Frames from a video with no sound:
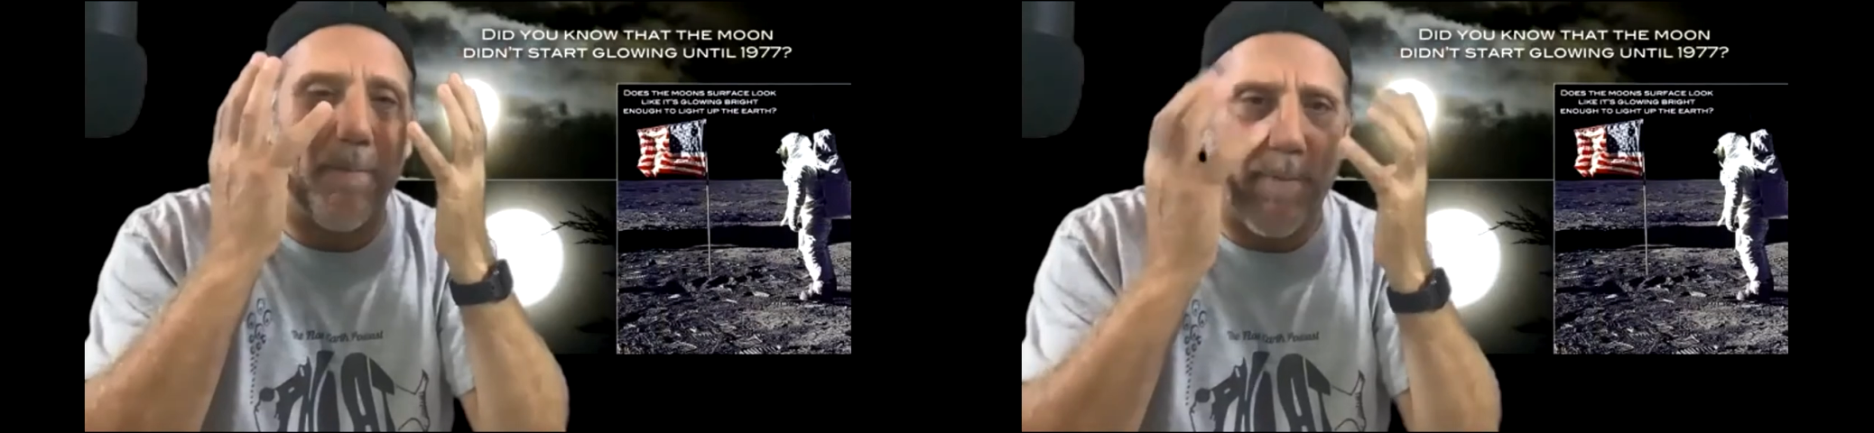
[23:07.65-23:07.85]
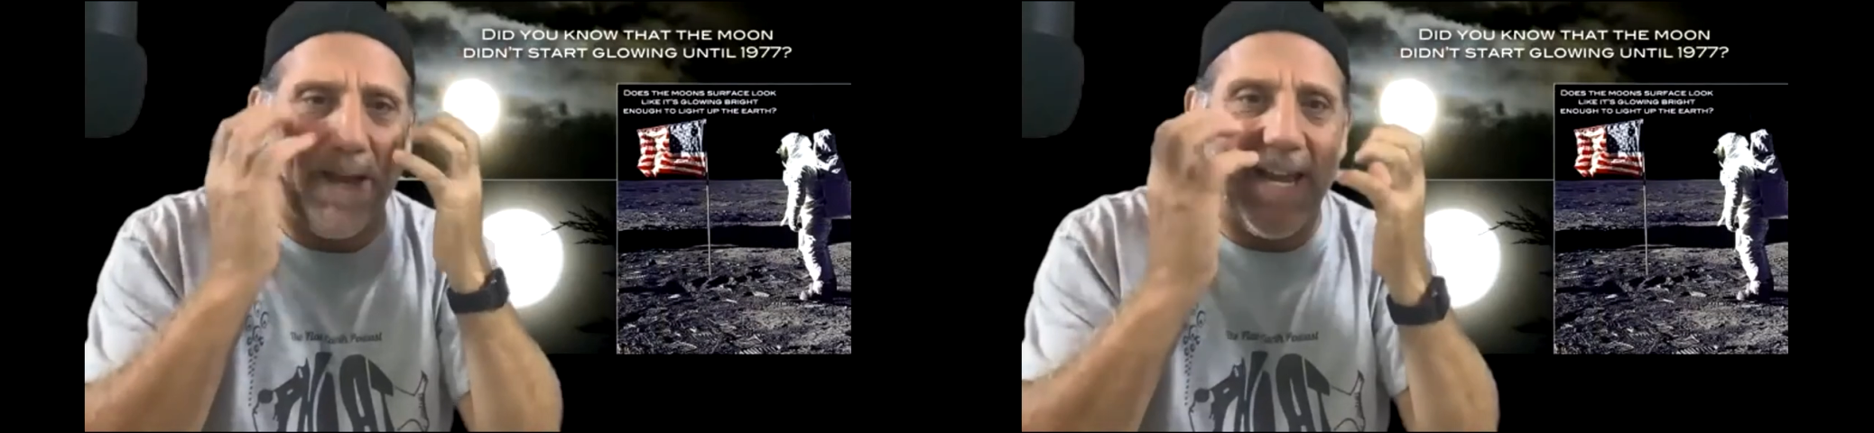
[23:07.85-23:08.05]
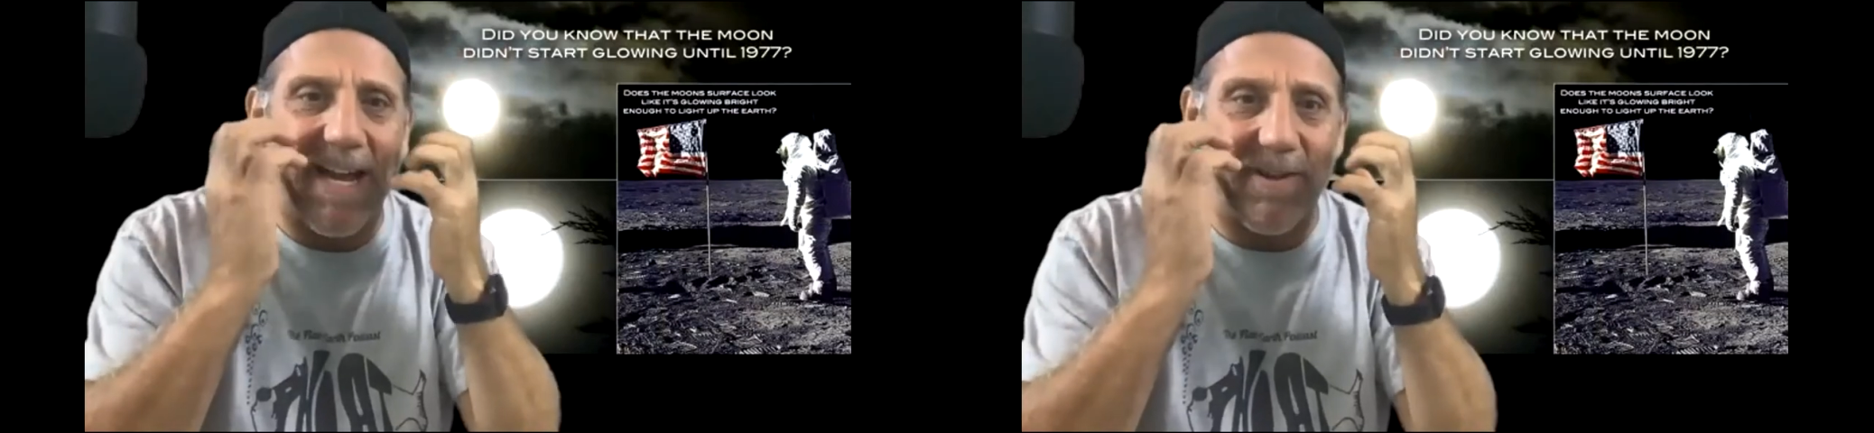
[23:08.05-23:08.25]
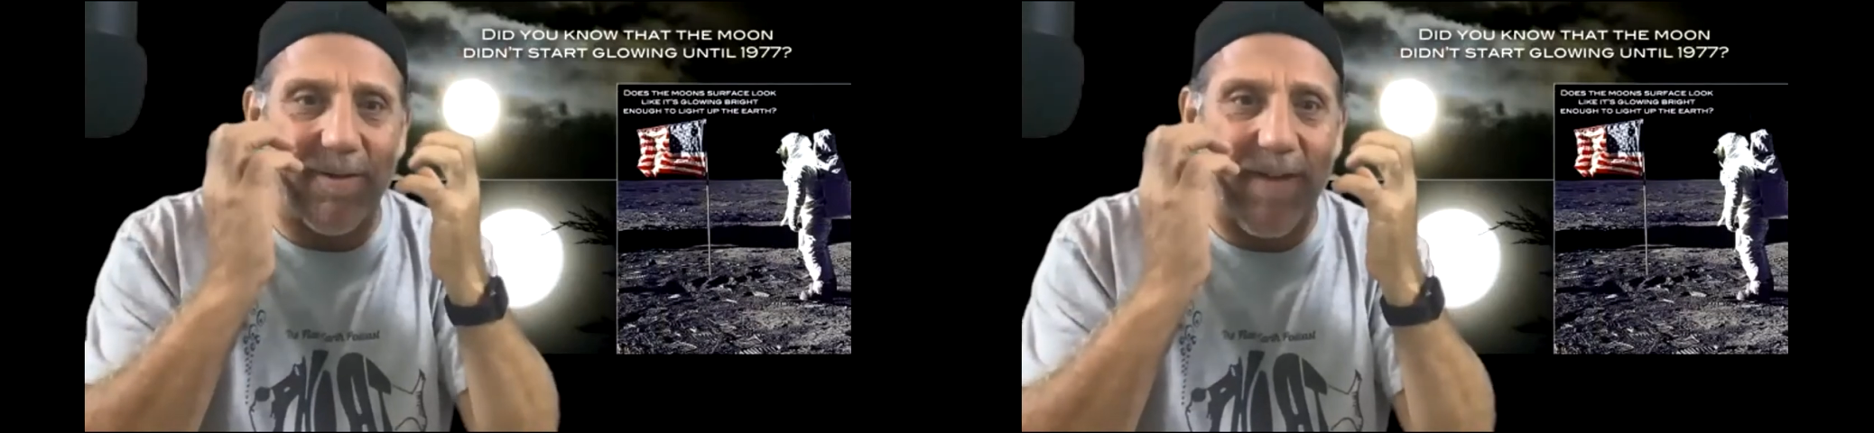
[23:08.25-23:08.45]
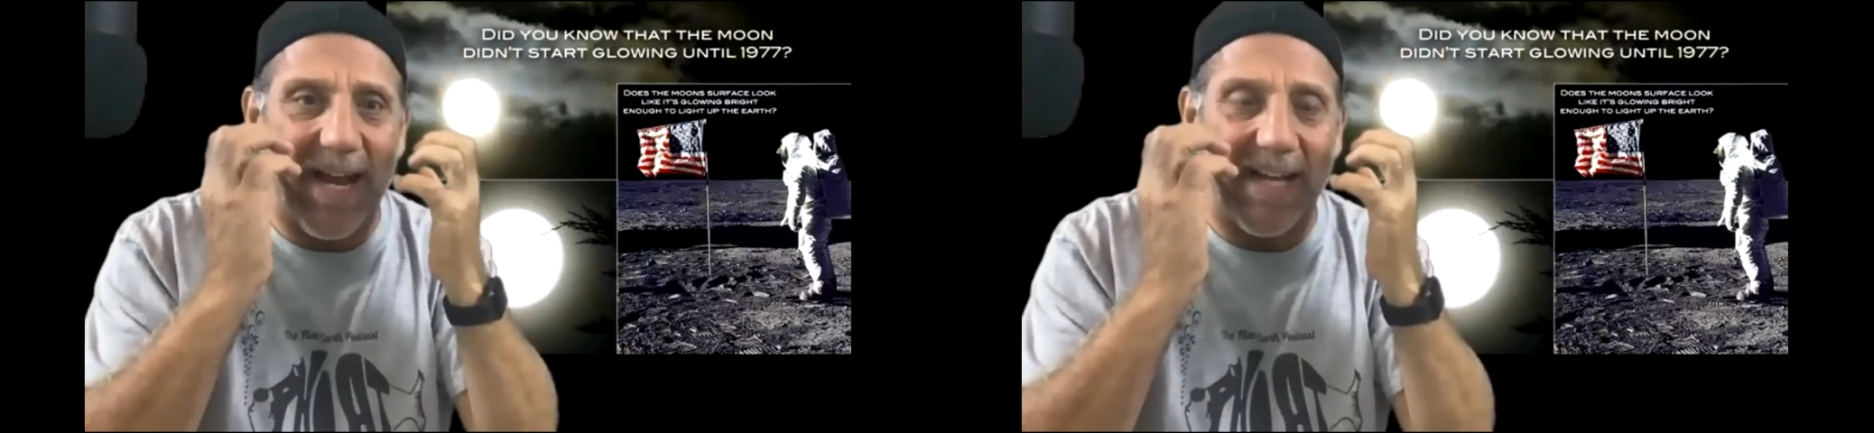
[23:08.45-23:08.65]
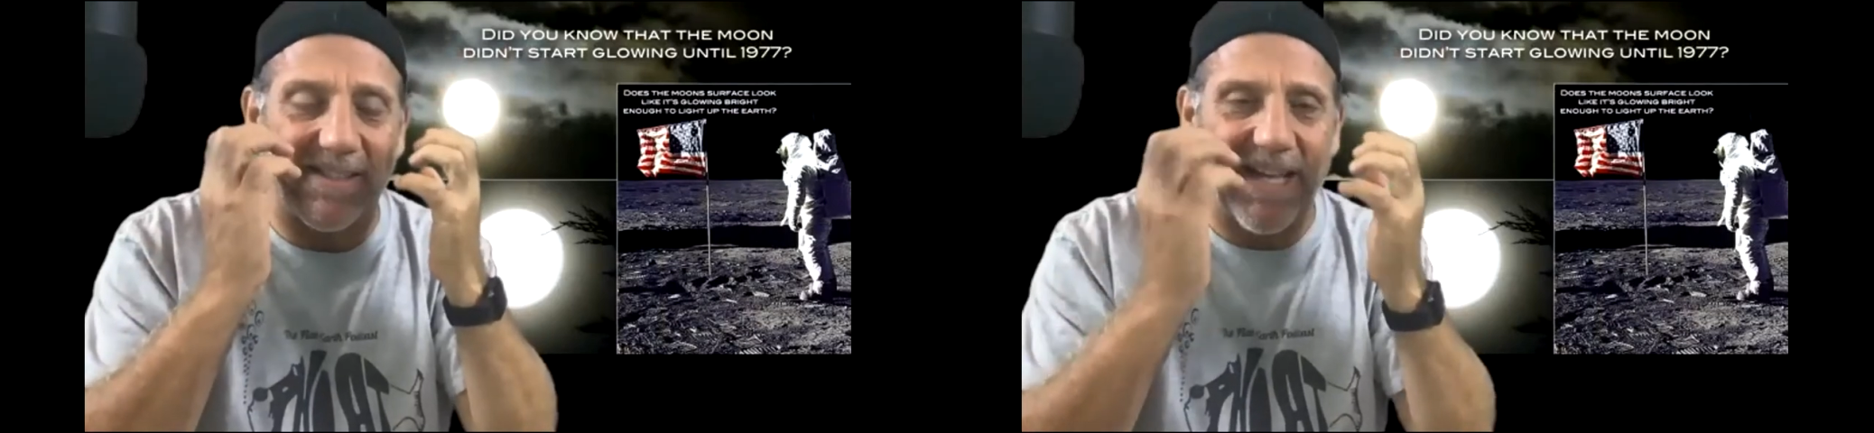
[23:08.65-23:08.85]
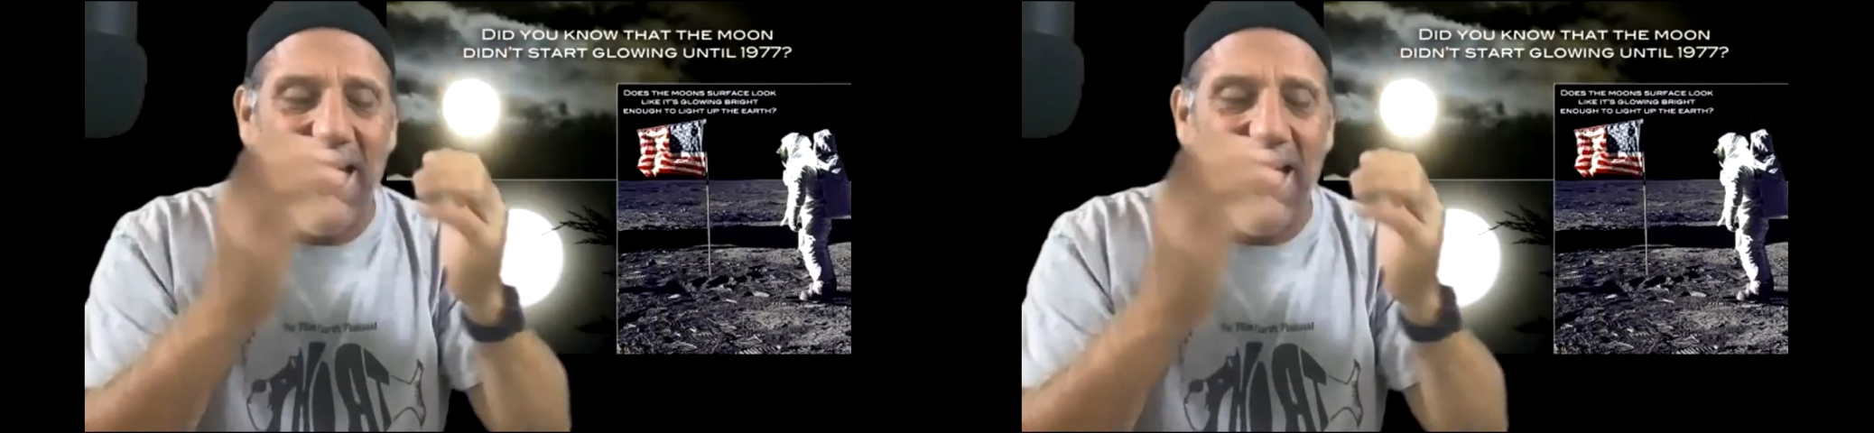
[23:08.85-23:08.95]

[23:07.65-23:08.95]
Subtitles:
beating on your face.